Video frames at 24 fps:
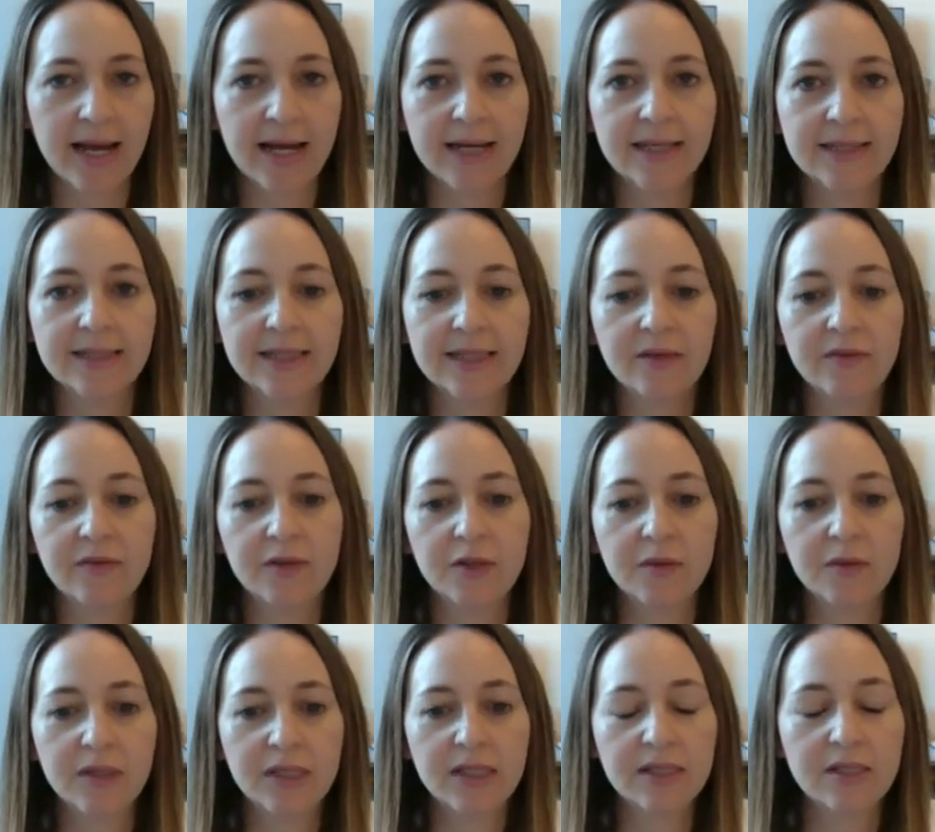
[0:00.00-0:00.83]
and if
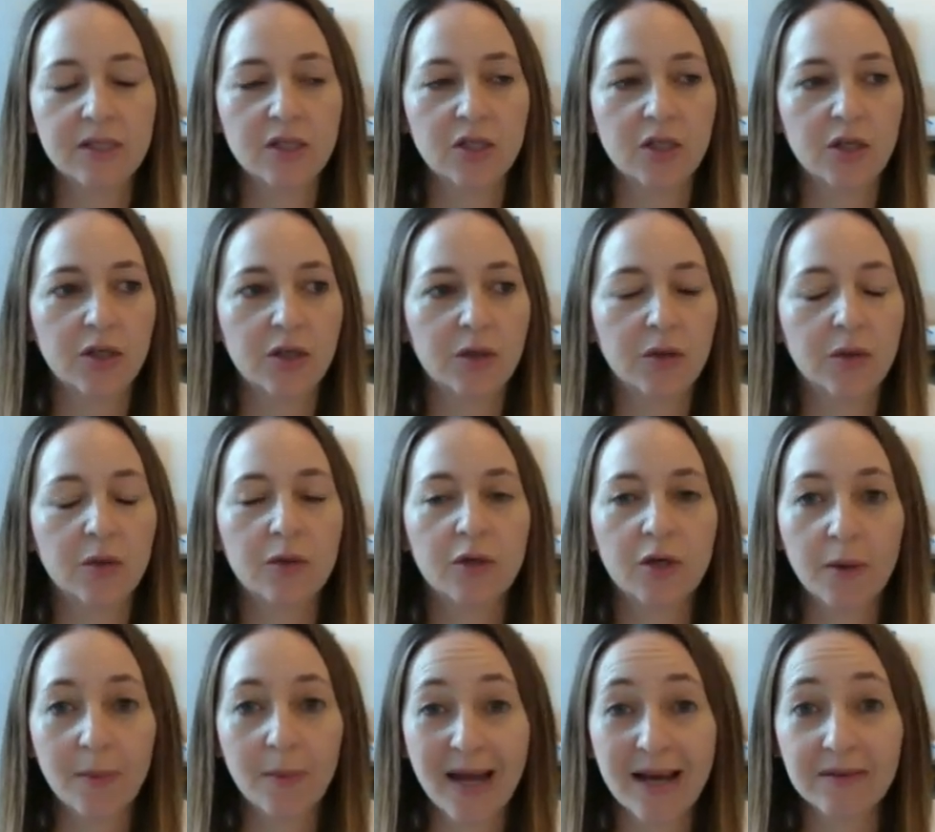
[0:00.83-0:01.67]
you need to
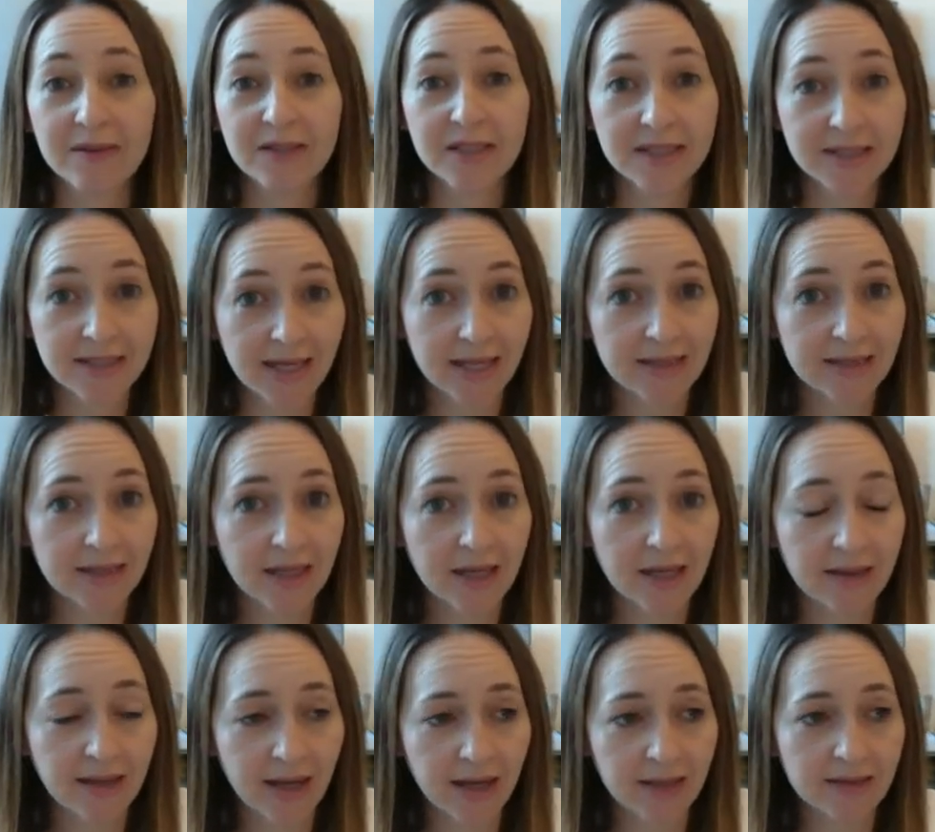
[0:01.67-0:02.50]
know how to set
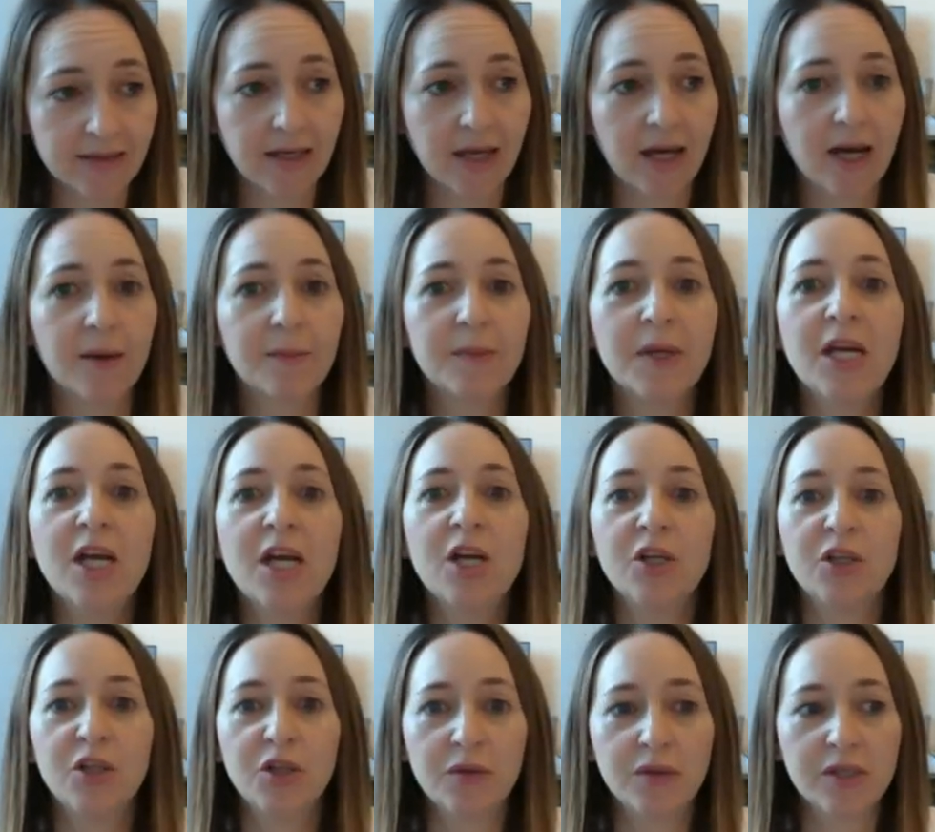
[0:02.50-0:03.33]
that up,
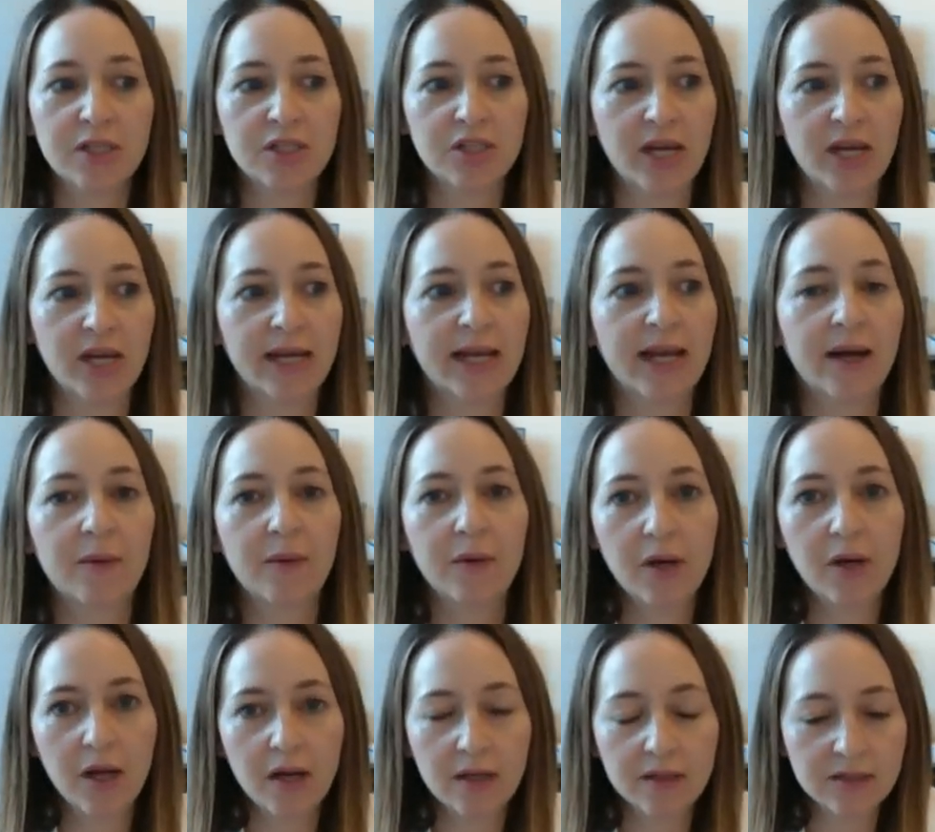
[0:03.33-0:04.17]
you can check
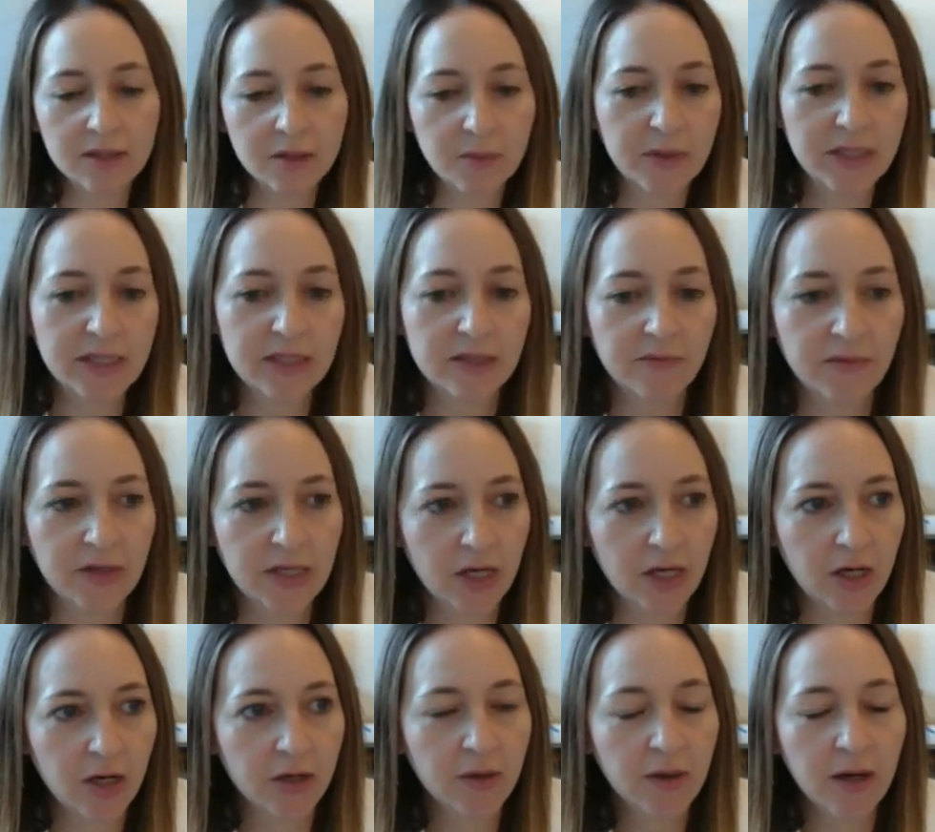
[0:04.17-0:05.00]
out last week's
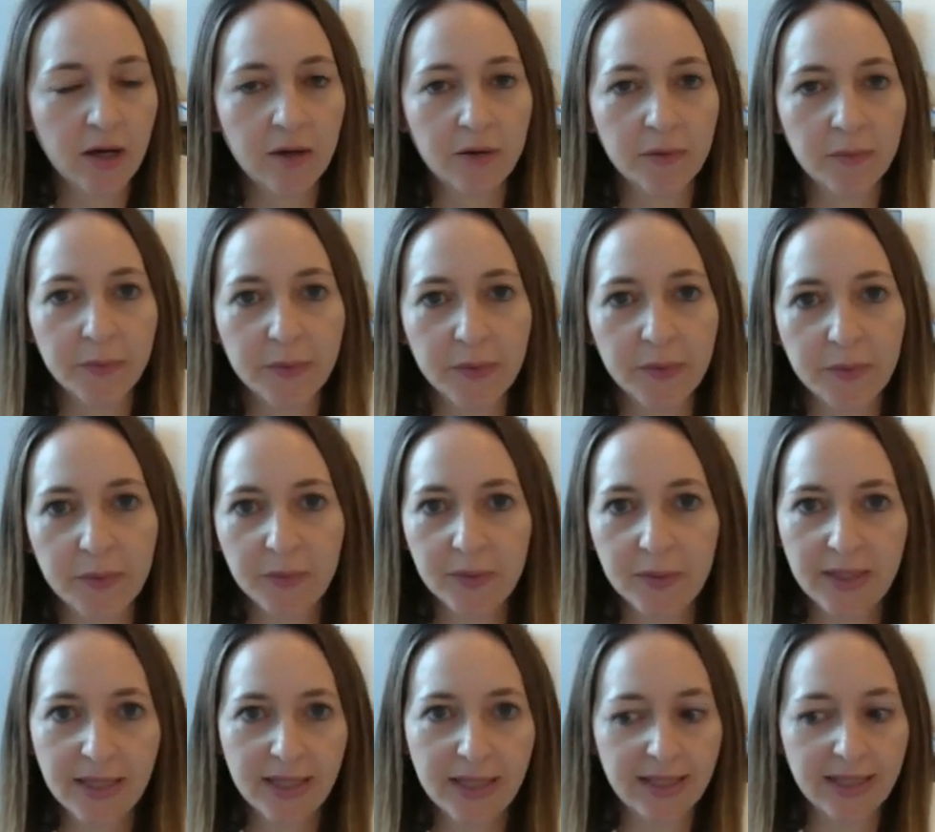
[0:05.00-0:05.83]
video. I
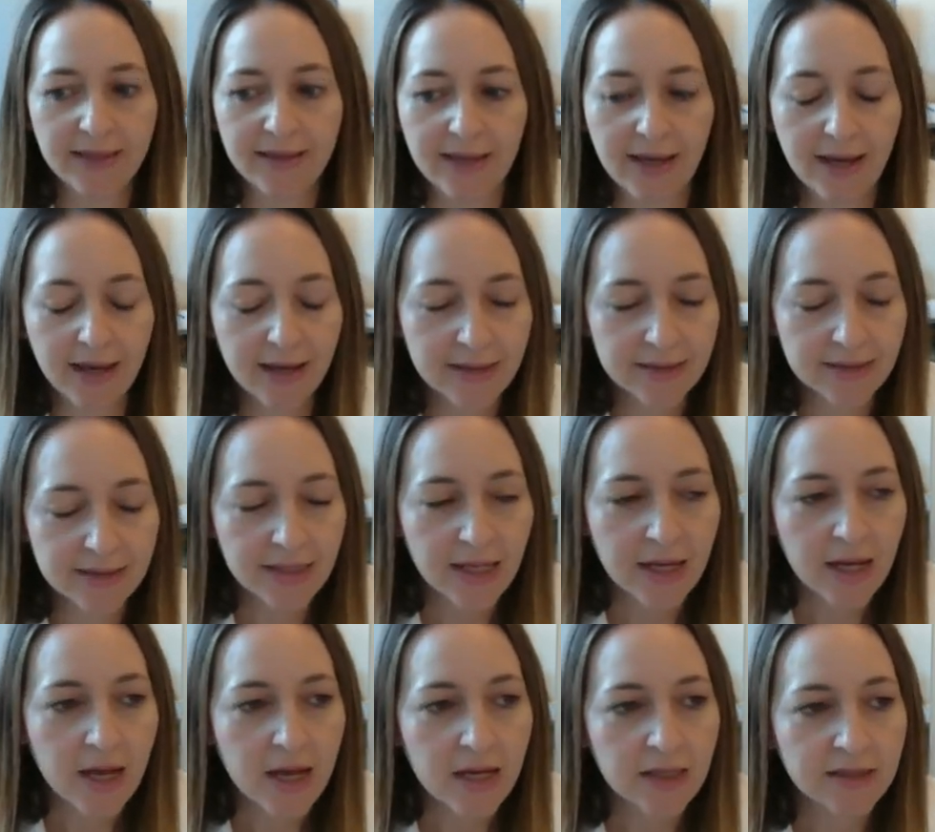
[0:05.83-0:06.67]
will link that
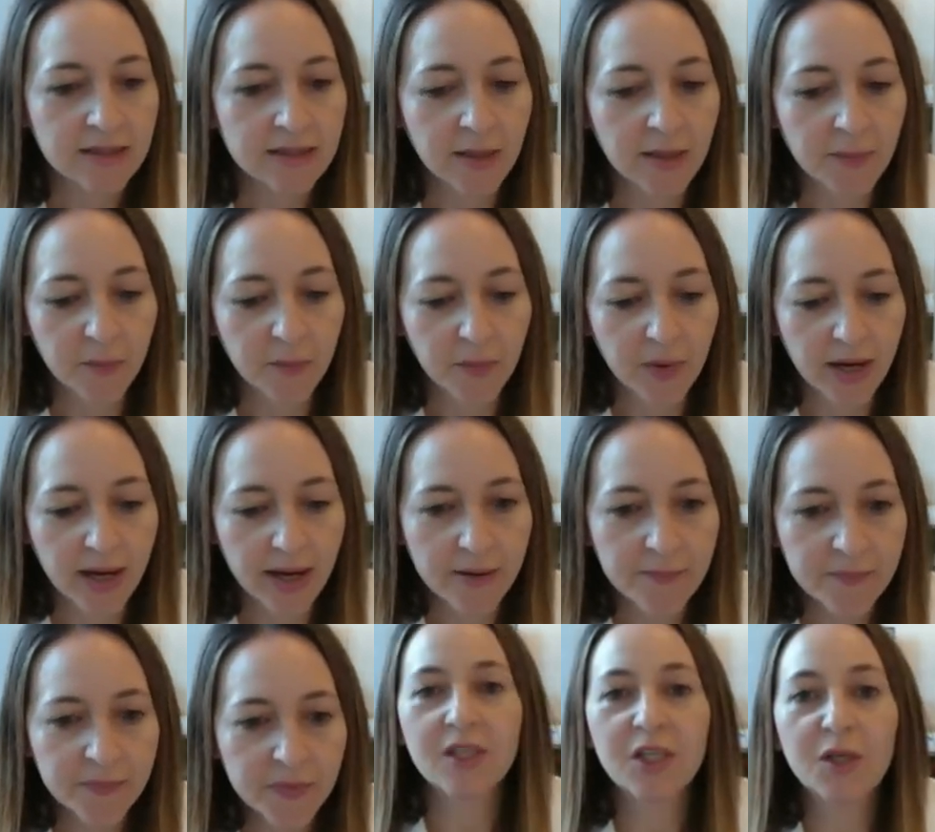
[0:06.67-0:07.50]

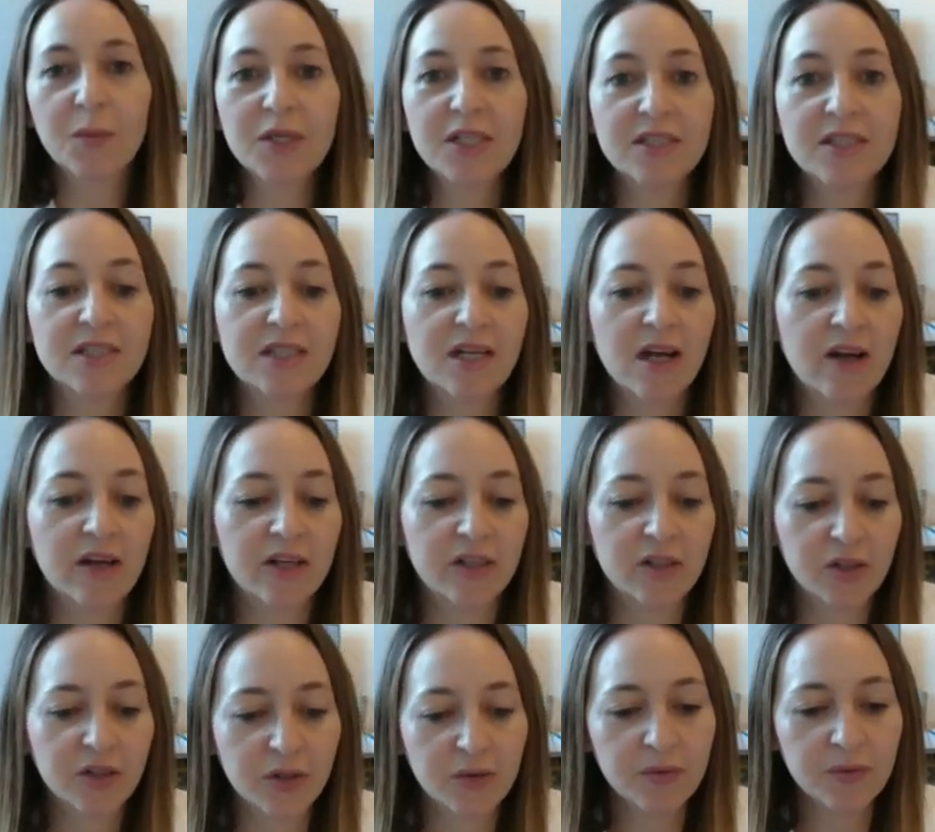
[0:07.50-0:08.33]
somewhere. You want to start
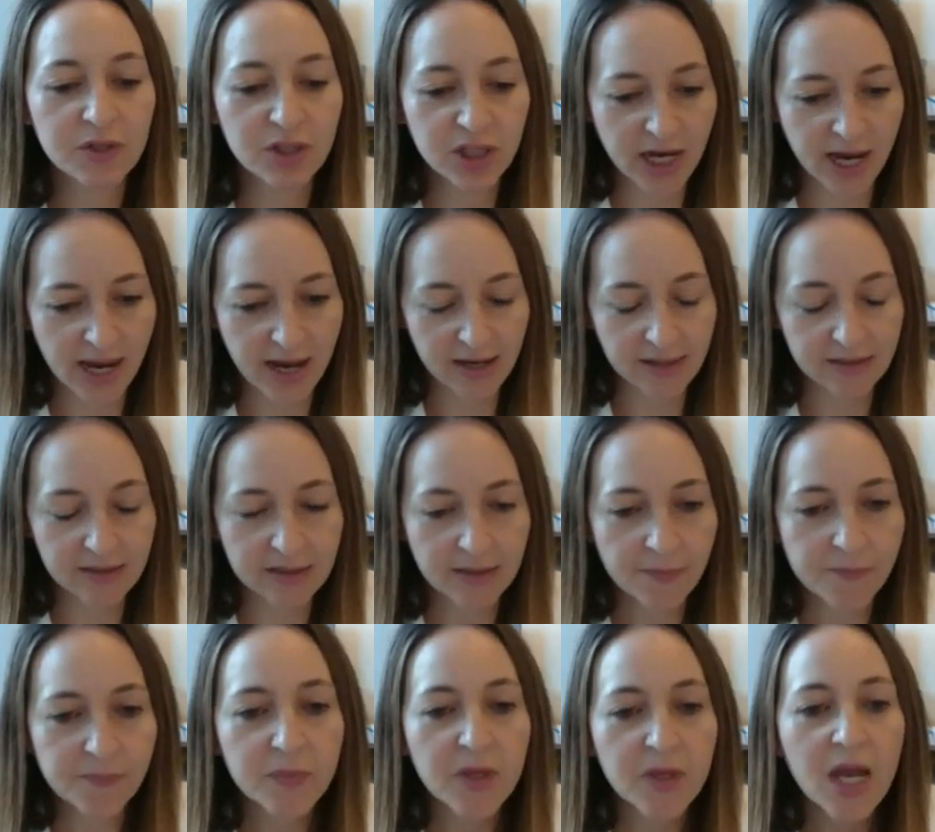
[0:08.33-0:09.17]
a new
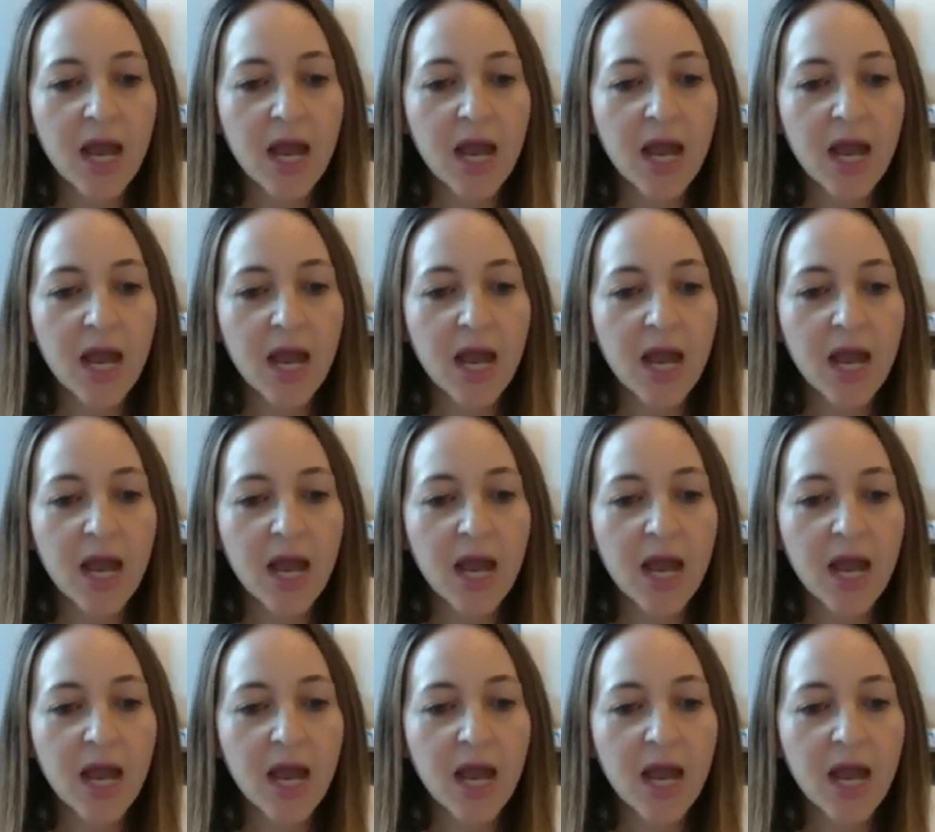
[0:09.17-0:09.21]
chat.